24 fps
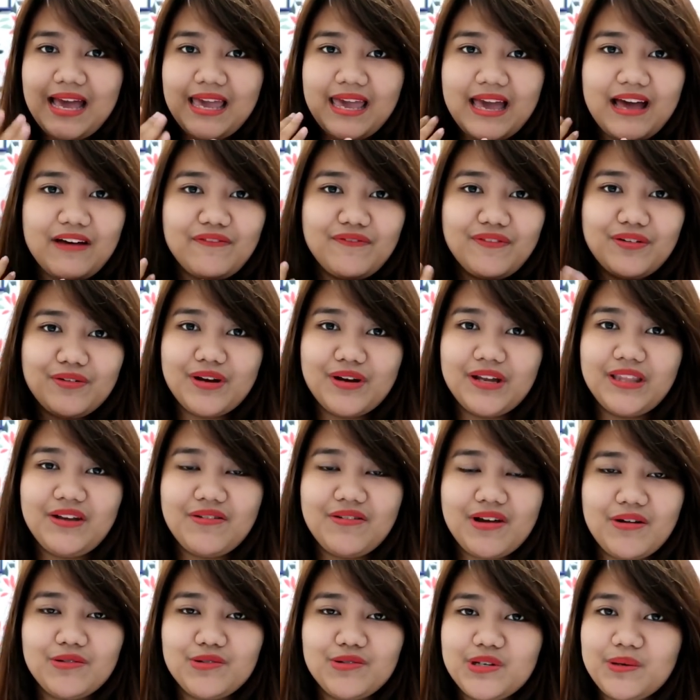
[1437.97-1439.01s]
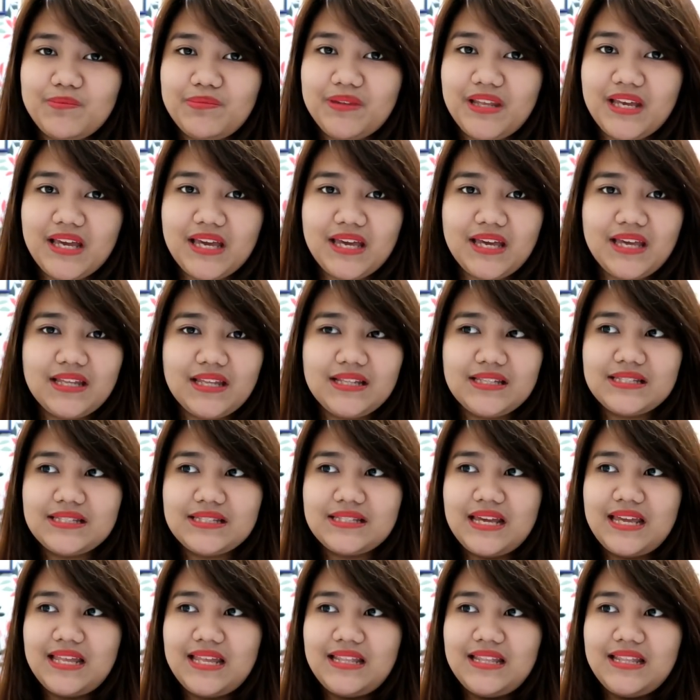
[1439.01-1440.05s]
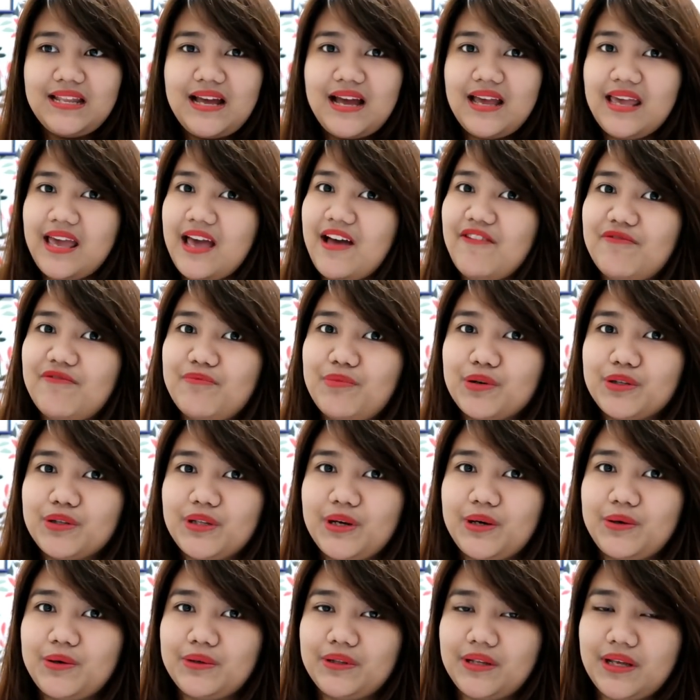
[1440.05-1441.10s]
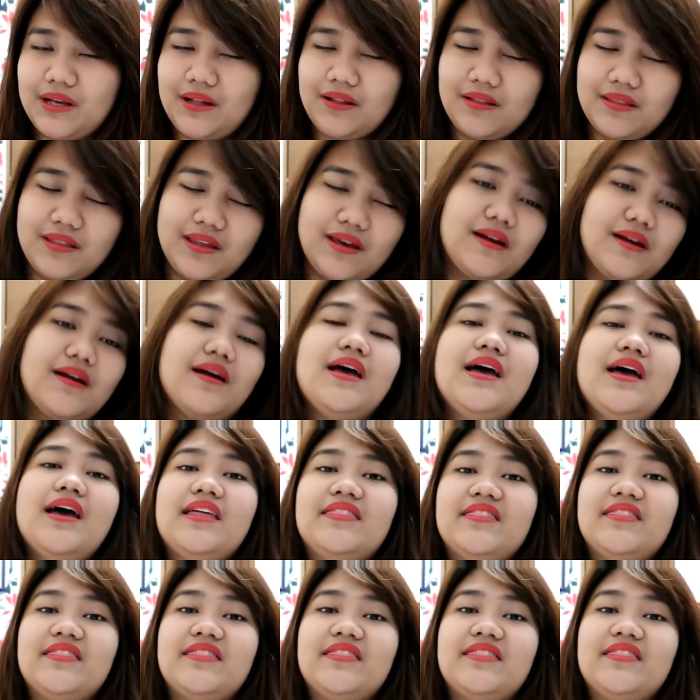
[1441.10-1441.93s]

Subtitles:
I have already round trip tickets and I have booked a hotel there.